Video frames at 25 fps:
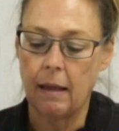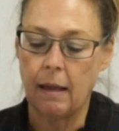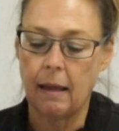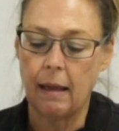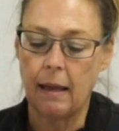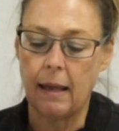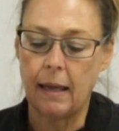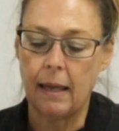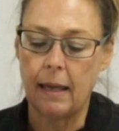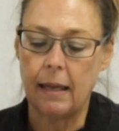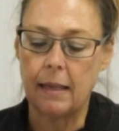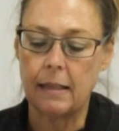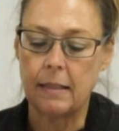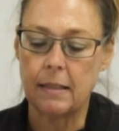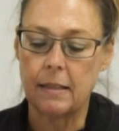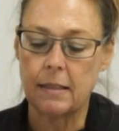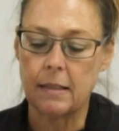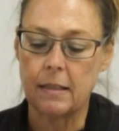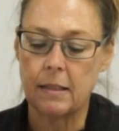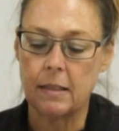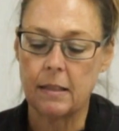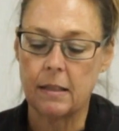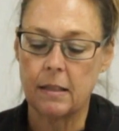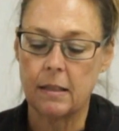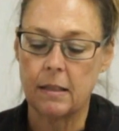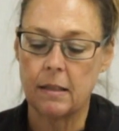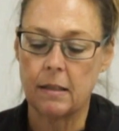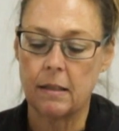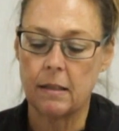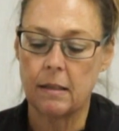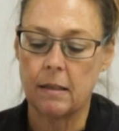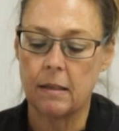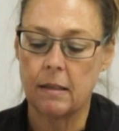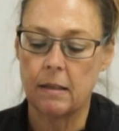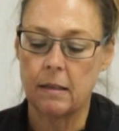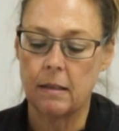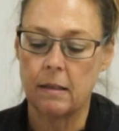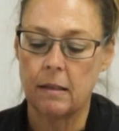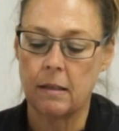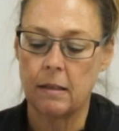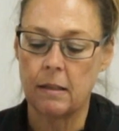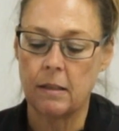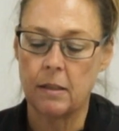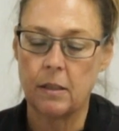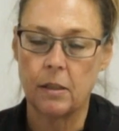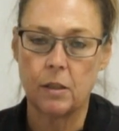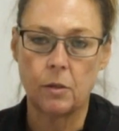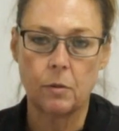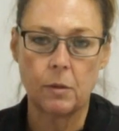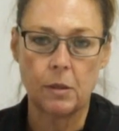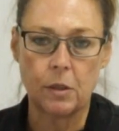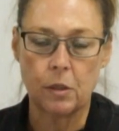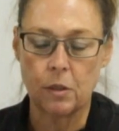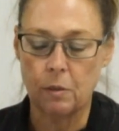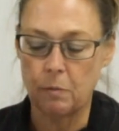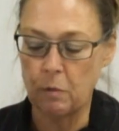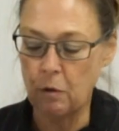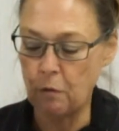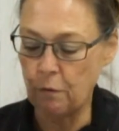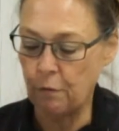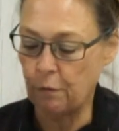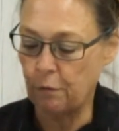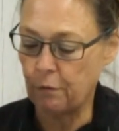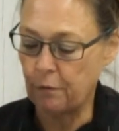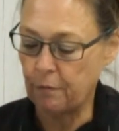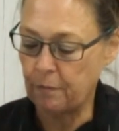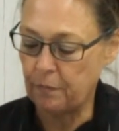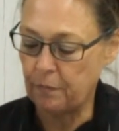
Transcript: and switch them off,